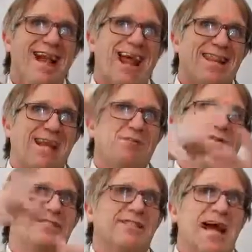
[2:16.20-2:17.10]
and
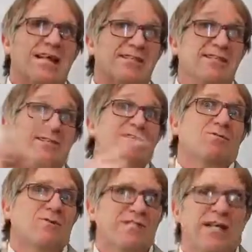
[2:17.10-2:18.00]
they start to
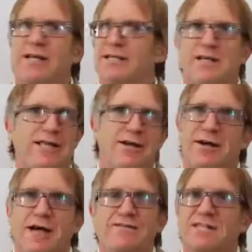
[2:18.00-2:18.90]
resent each other.
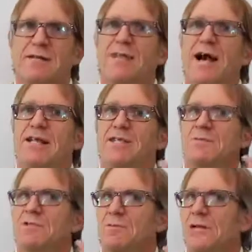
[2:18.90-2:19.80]
I've seen
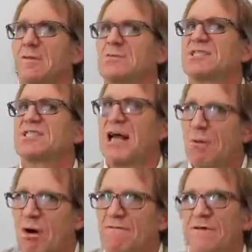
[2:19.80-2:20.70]
partnerships split up
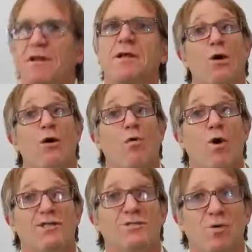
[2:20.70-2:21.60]
so often.
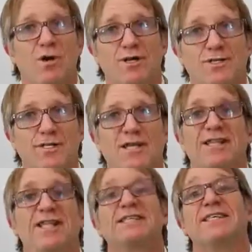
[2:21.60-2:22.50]
What's worse,
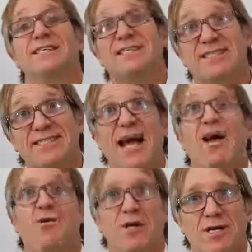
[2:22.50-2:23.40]
this is
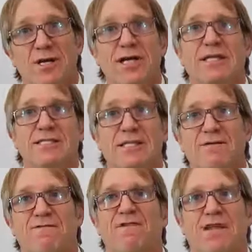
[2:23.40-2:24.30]
so easily
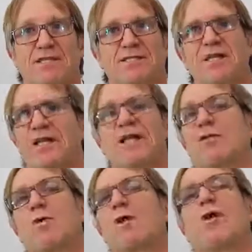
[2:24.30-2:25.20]
fixed. Now,
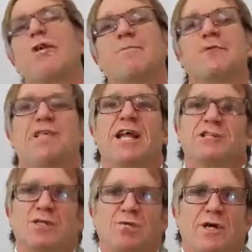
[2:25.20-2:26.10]
there are a lot of
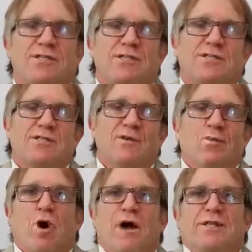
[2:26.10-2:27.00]
potential reasons as to
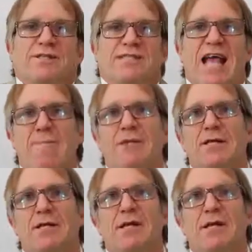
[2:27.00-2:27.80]
why this is happening